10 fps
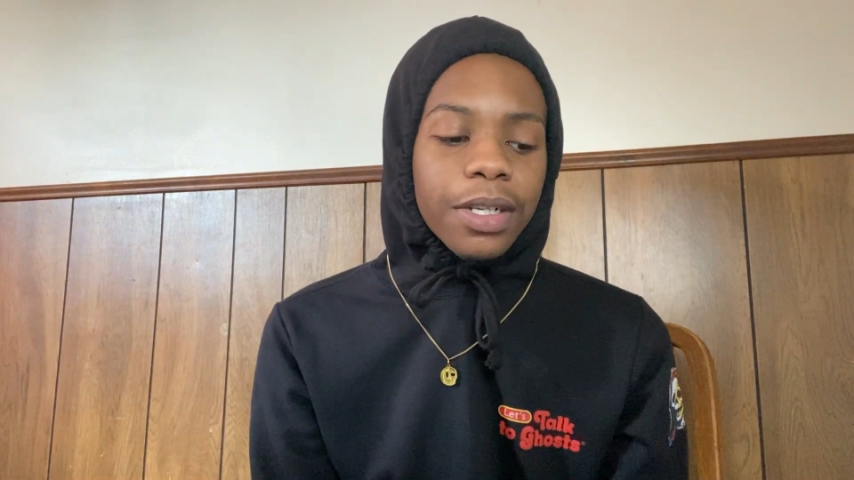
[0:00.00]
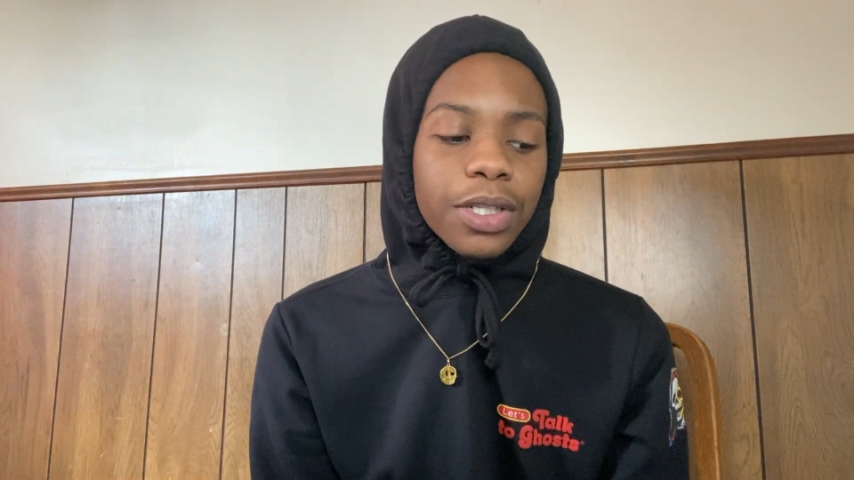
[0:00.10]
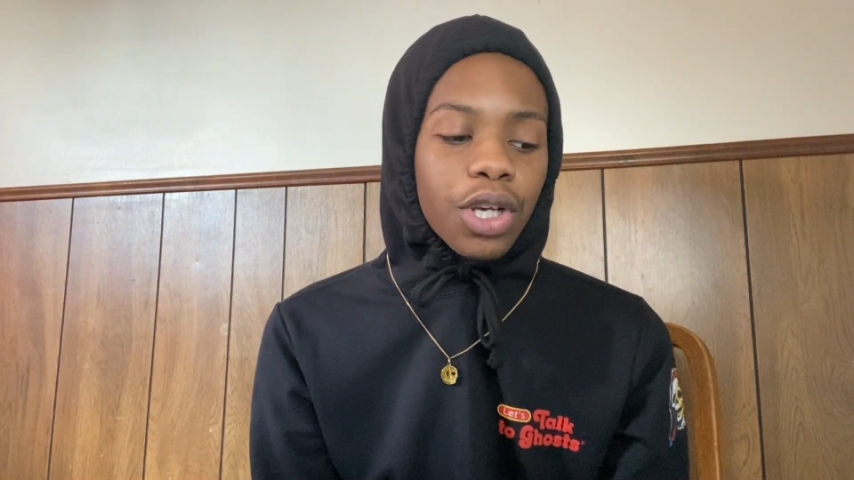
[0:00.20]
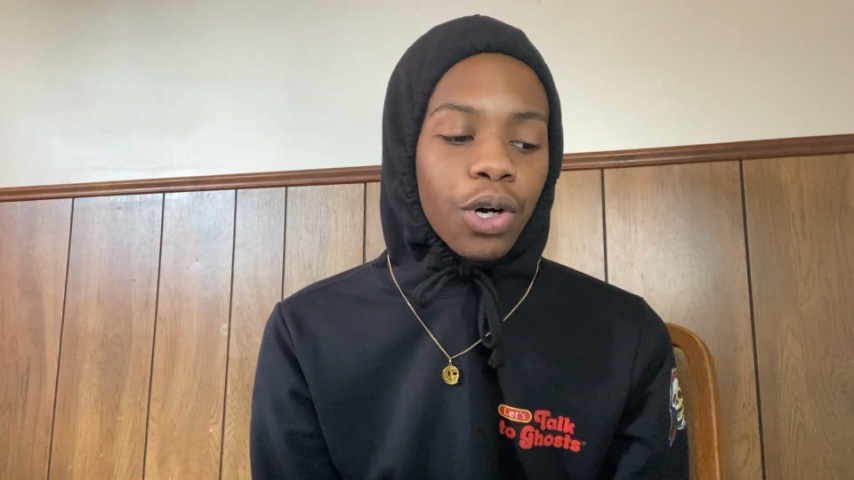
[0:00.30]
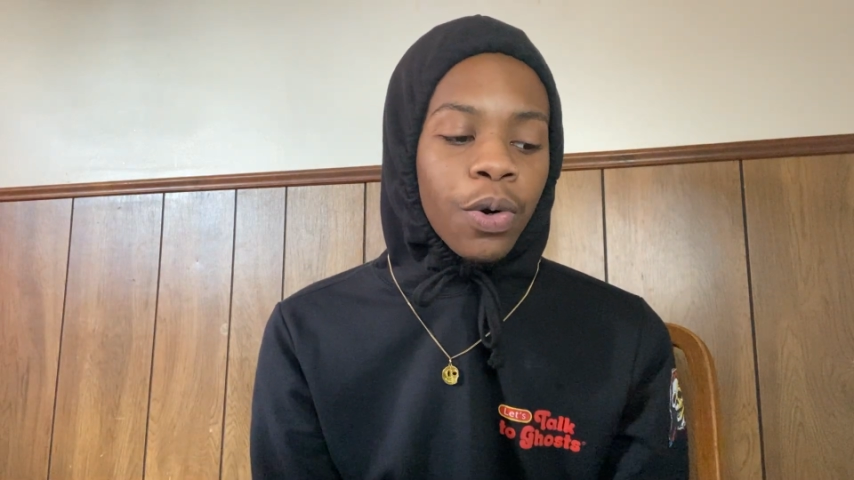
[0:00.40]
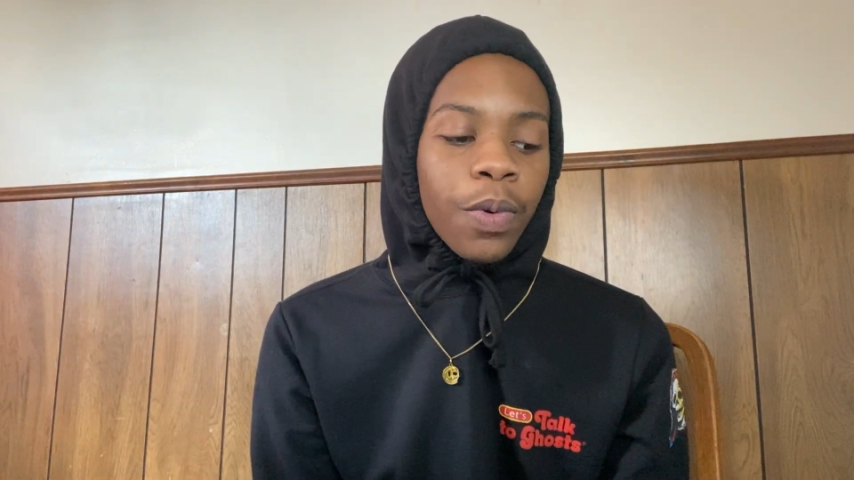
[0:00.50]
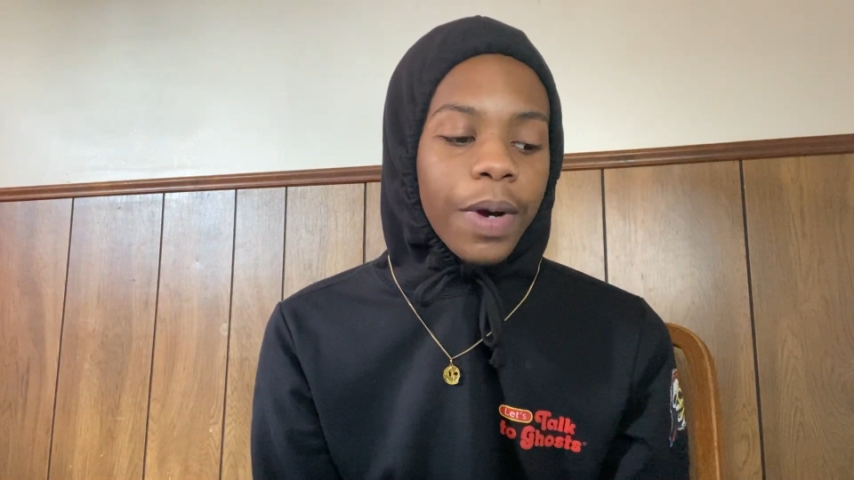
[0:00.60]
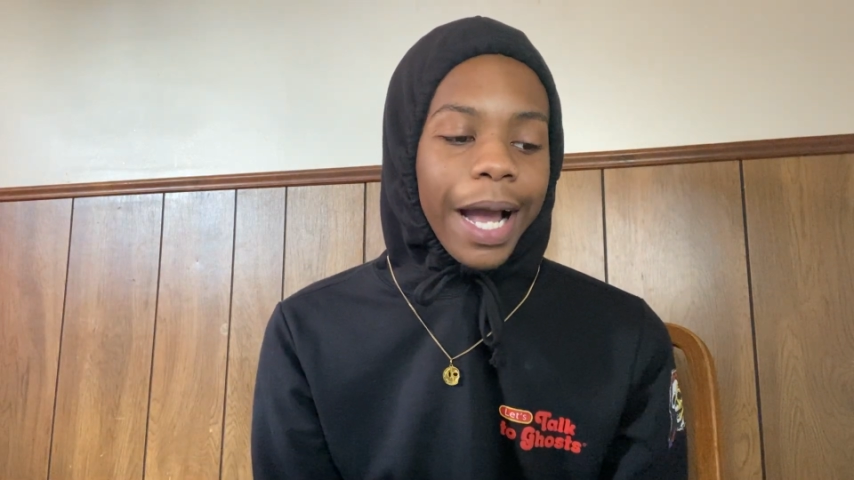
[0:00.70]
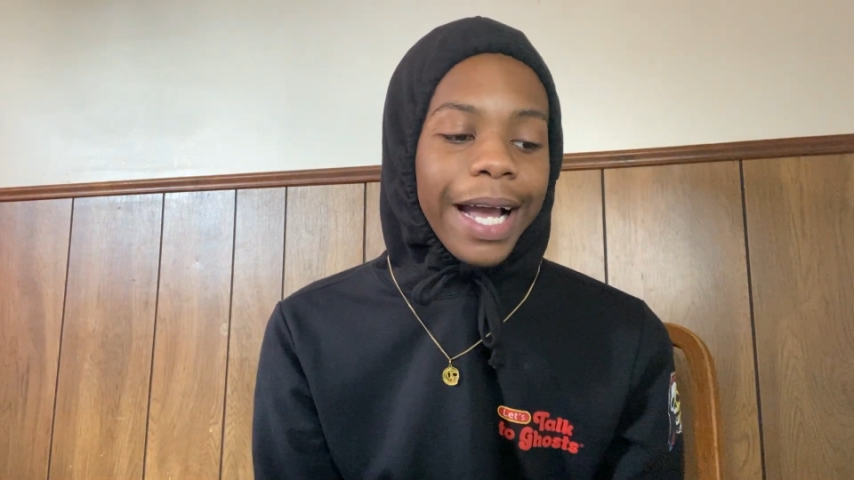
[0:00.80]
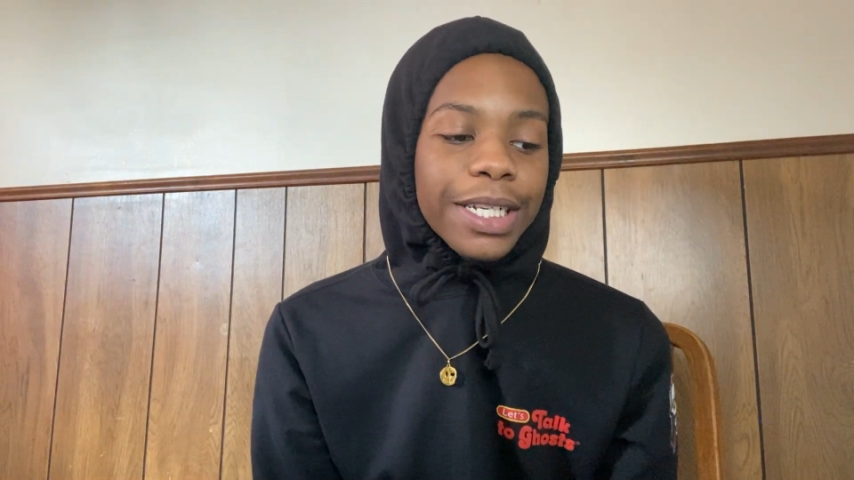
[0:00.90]

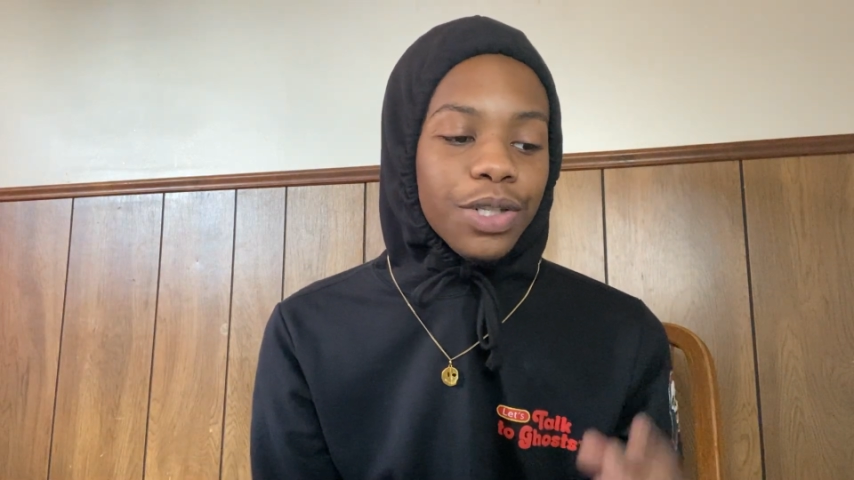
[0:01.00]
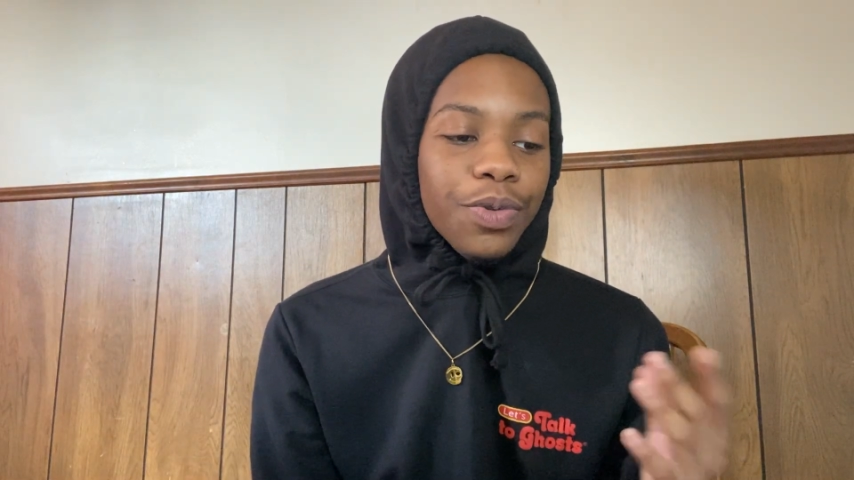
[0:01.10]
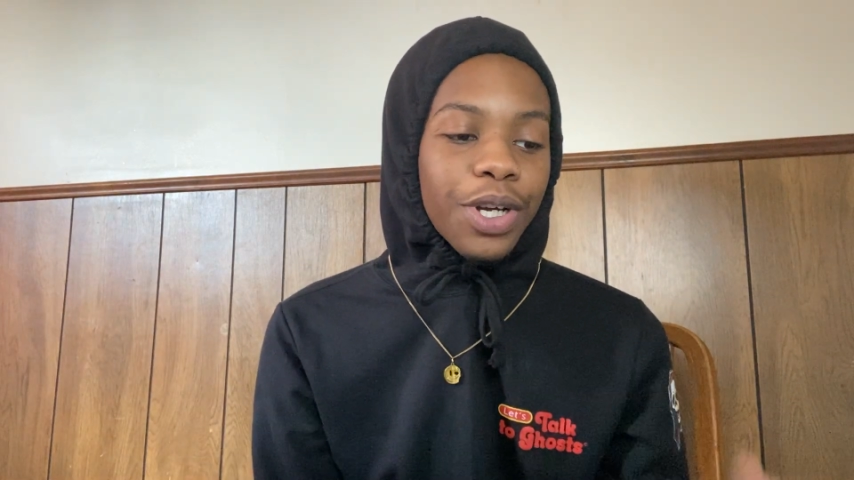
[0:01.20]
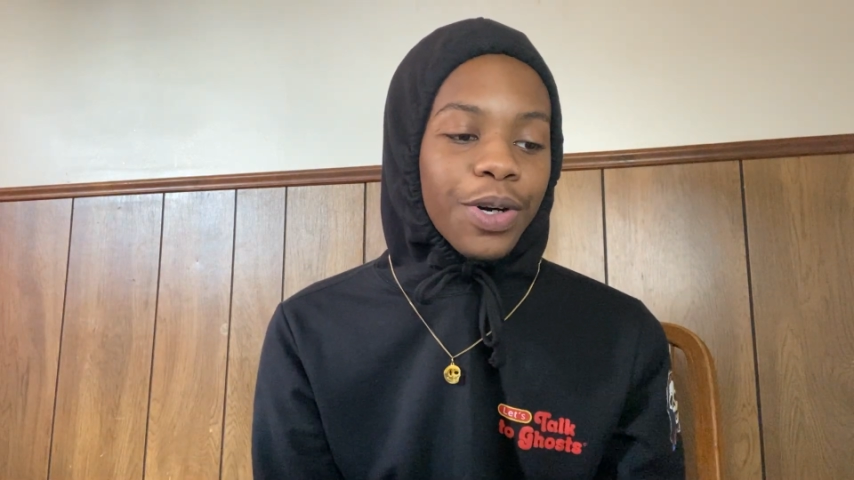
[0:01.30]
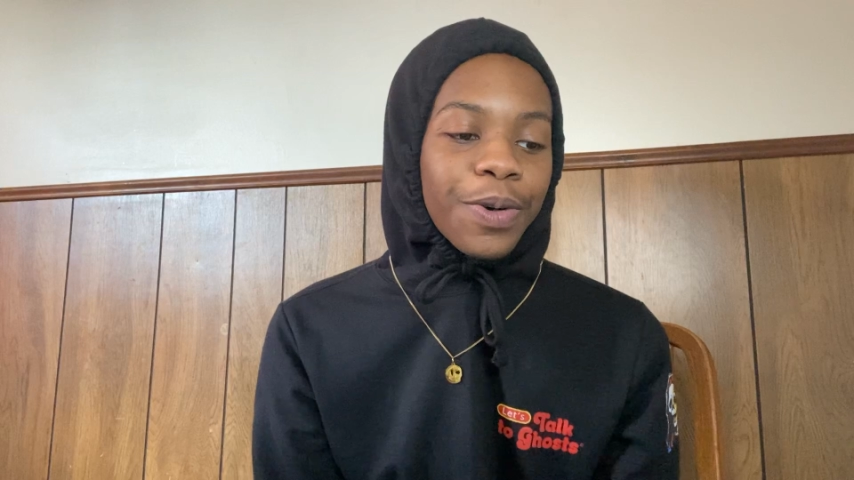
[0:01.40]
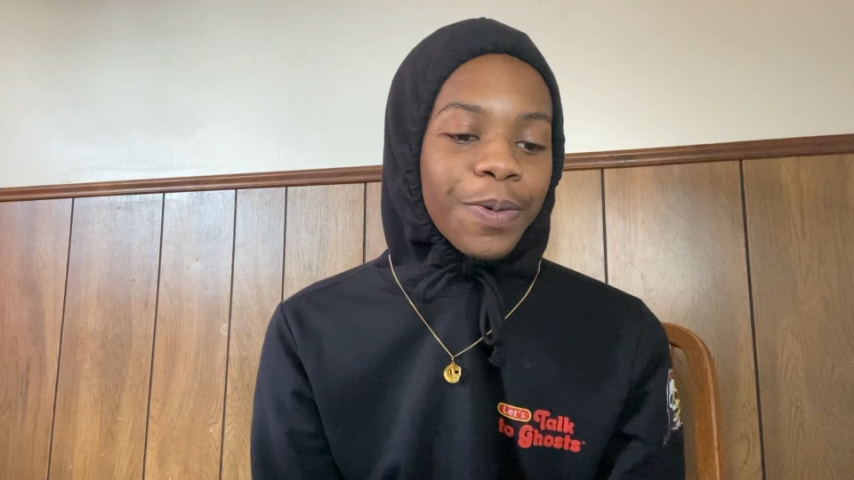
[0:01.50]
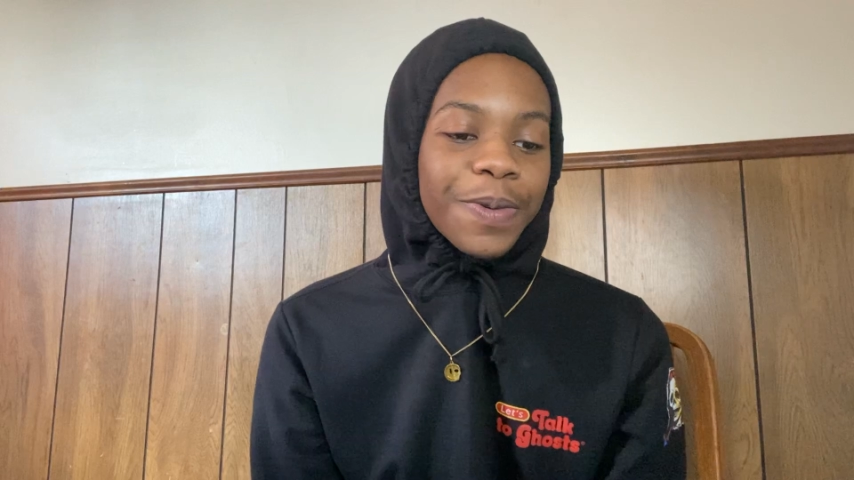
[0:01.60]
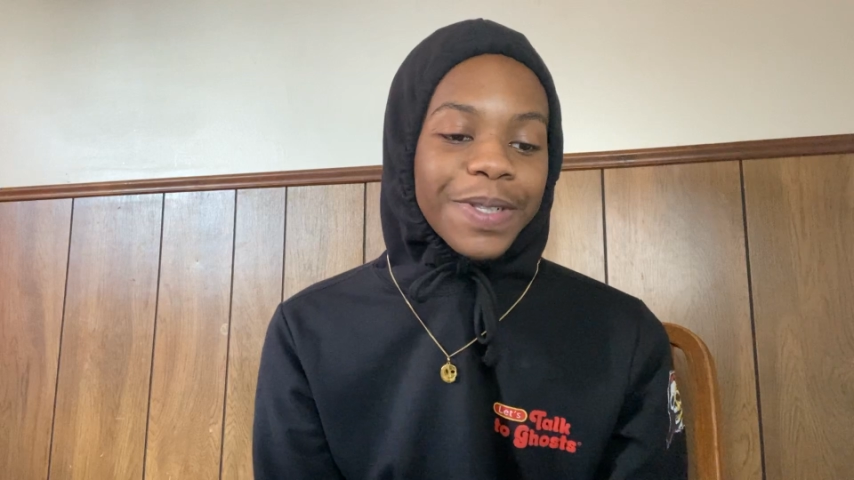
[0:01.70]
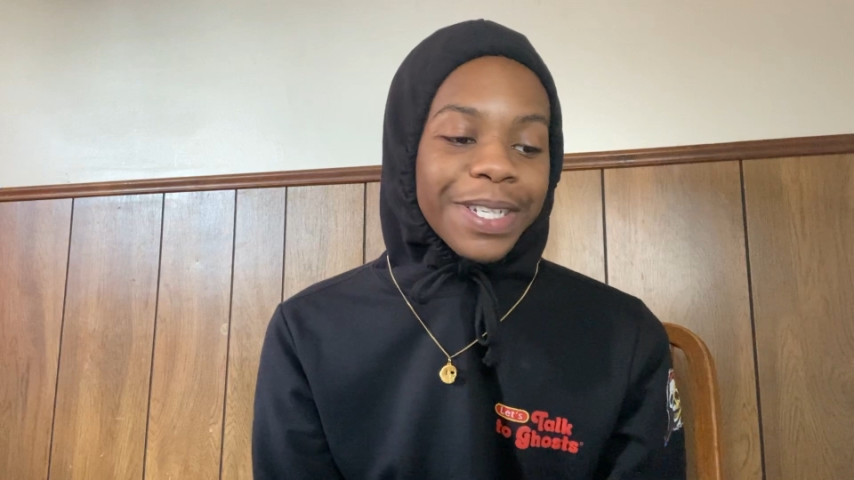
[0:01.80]
So, as you know,